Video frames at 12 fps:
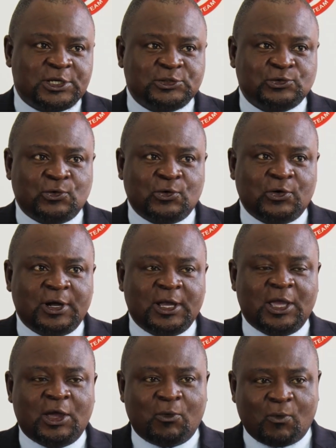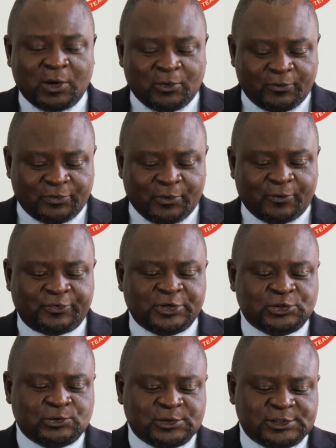So one of the
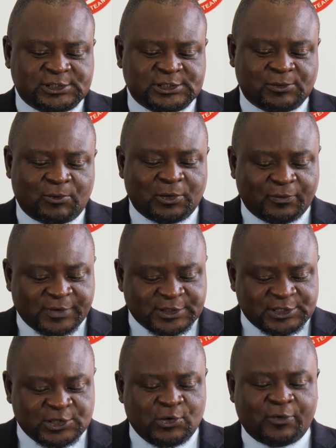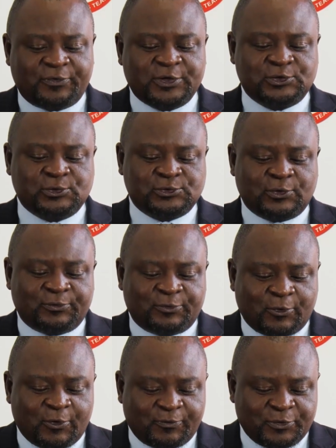officials, one of the senior officials of,
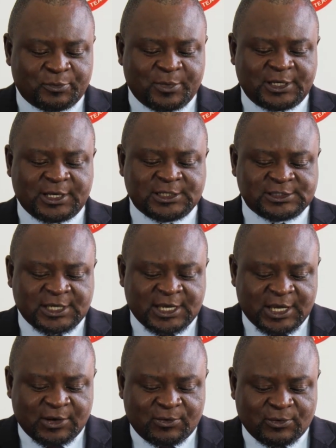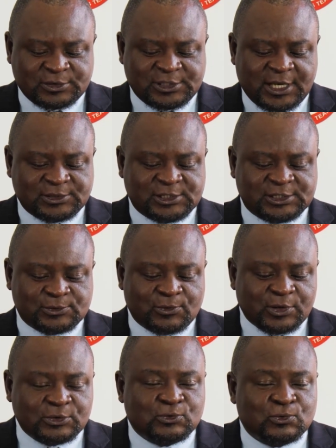of Hubertus Clausius is
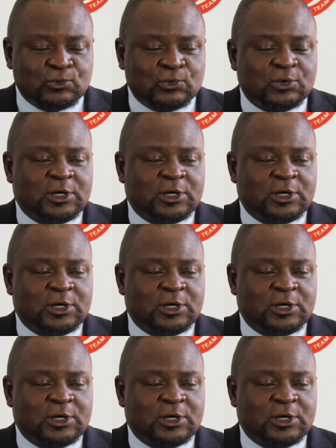going to